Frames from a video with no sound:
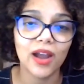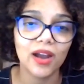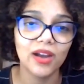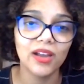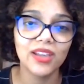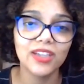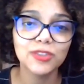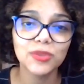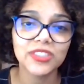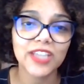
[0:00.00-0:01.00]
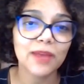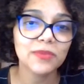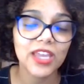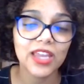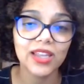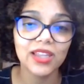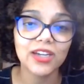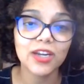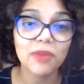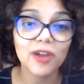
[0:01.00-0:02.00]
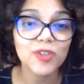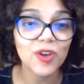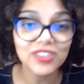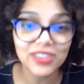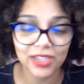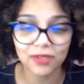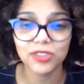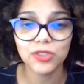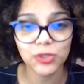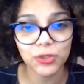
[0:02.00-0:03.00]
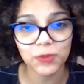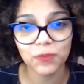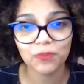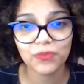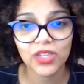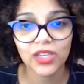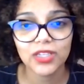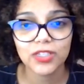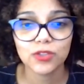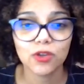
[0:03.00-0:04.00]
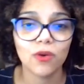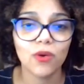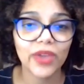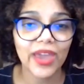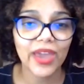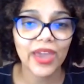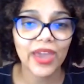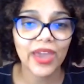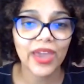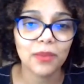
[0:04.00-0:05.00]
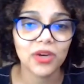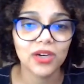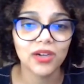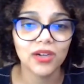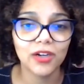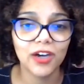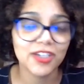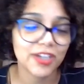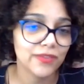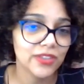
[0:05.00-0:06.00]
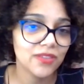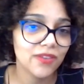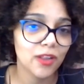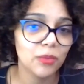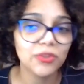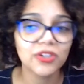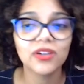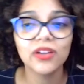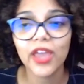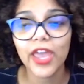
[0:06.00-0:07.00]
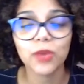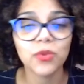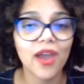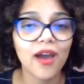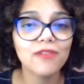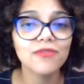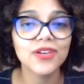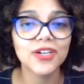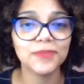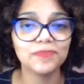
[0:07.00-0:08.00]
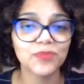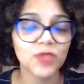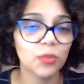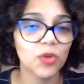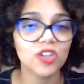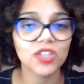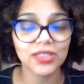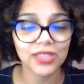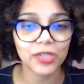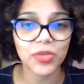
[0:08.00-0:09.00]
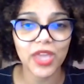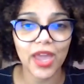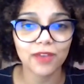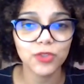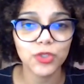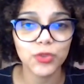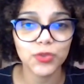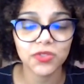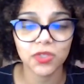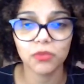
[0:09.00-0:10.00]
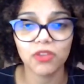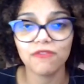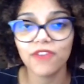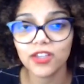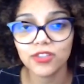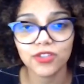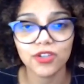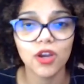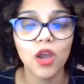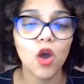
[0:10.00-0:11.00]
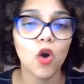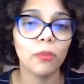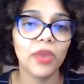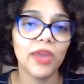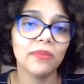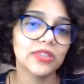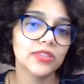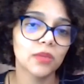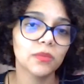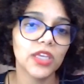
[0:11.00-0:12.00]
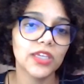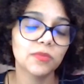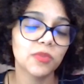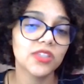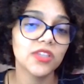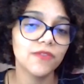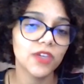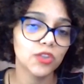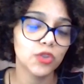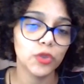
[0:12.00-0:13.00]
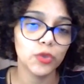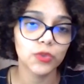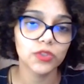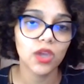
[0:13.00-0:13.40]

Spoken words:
adapt and learn about other languages too. So, okay, I'm a Java developer, and we have a project that we have to use something faster, or maybe something specific to use